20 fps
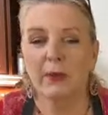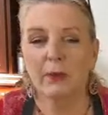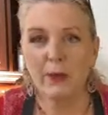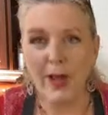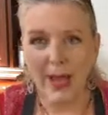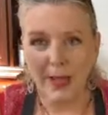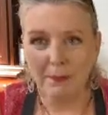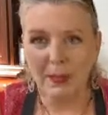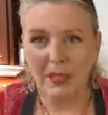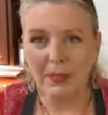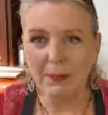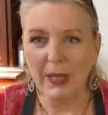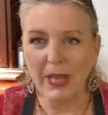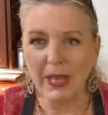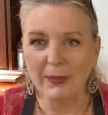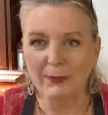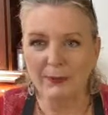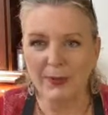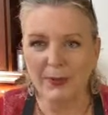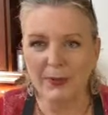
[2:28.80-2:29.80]
wrapping
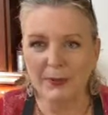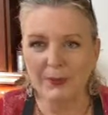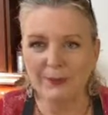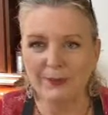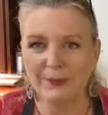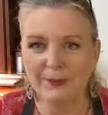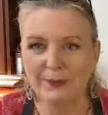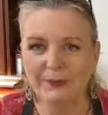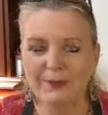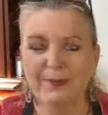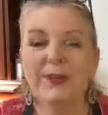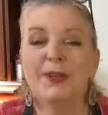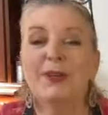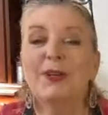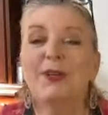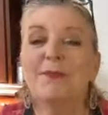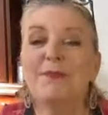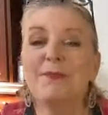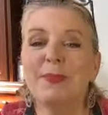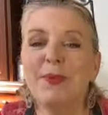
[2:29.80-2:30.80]
paper.
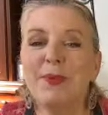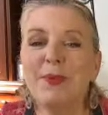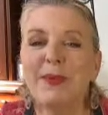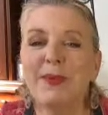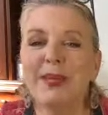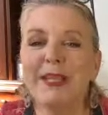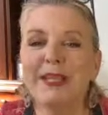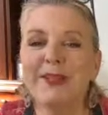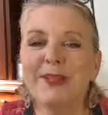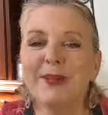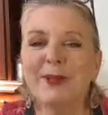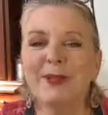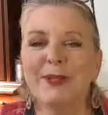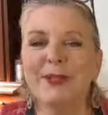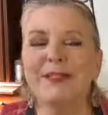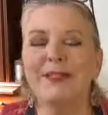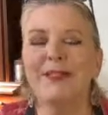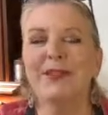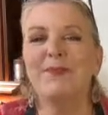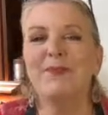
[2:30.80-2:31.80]
Good morning,
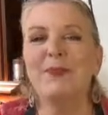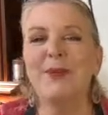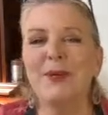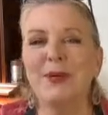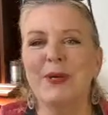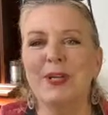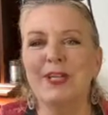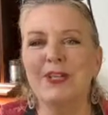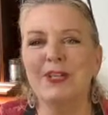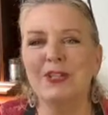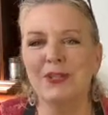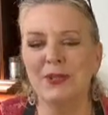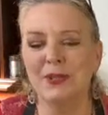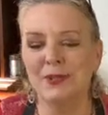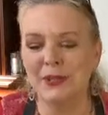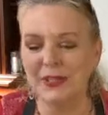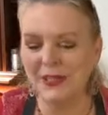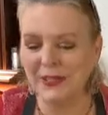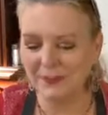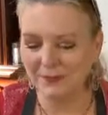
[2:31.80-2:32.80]
Chris. Good morning,
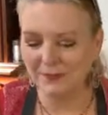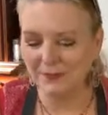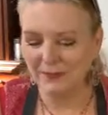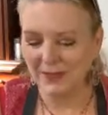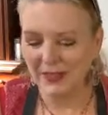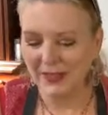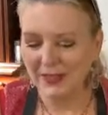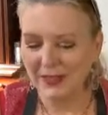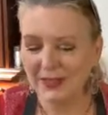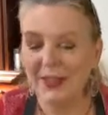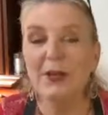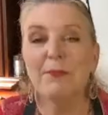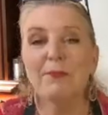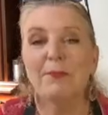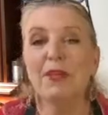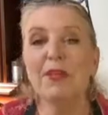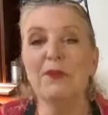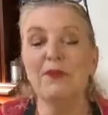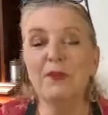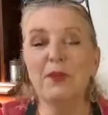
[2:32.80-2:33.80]
Judy.
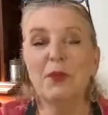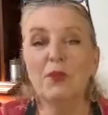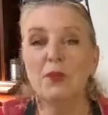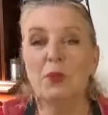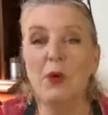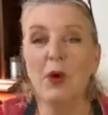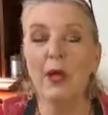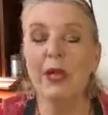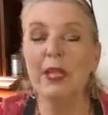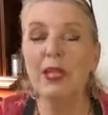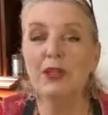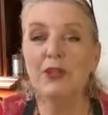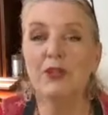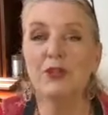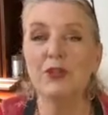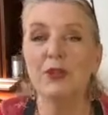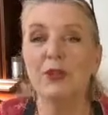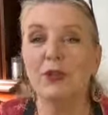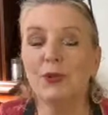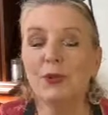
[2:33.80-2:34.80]
But if you want to
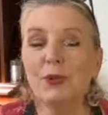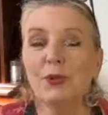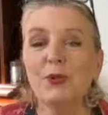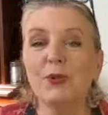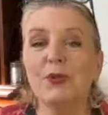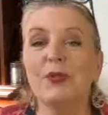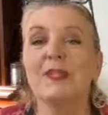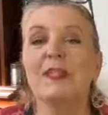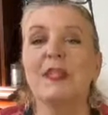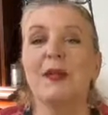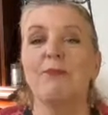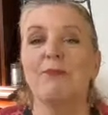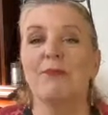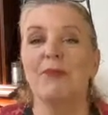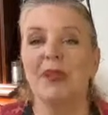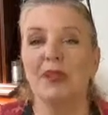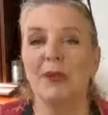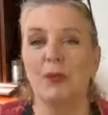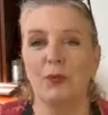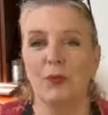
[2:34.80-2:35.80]
do
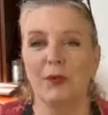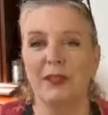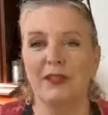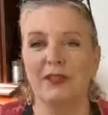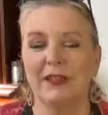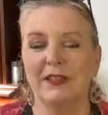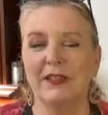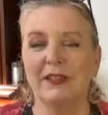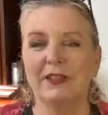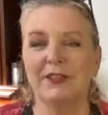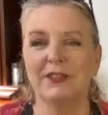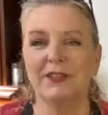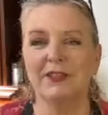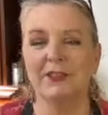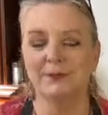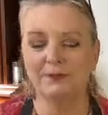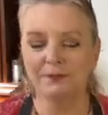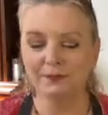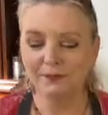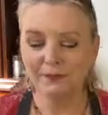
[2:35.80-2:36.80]
something with it,
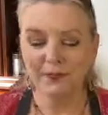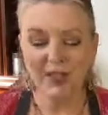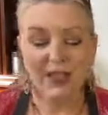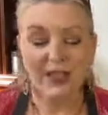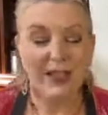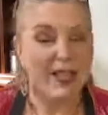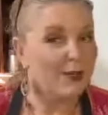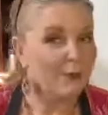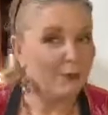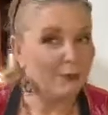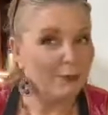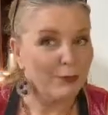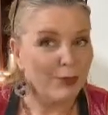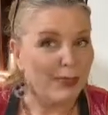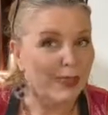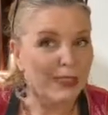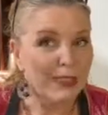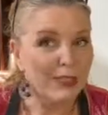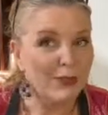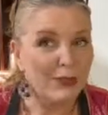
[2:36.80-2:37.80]
like
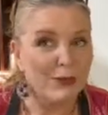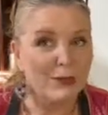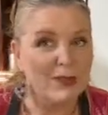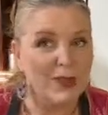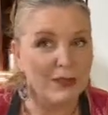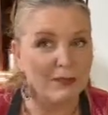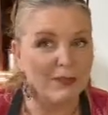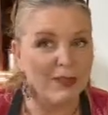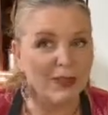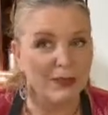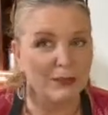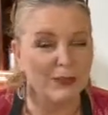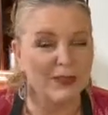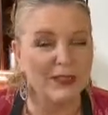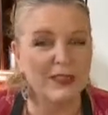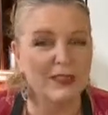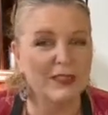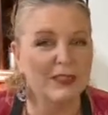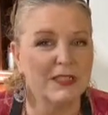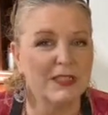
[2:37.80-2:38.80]
really do something with
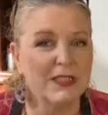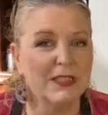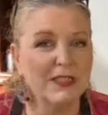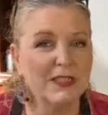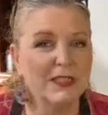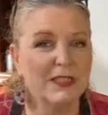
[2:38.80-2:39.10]
it,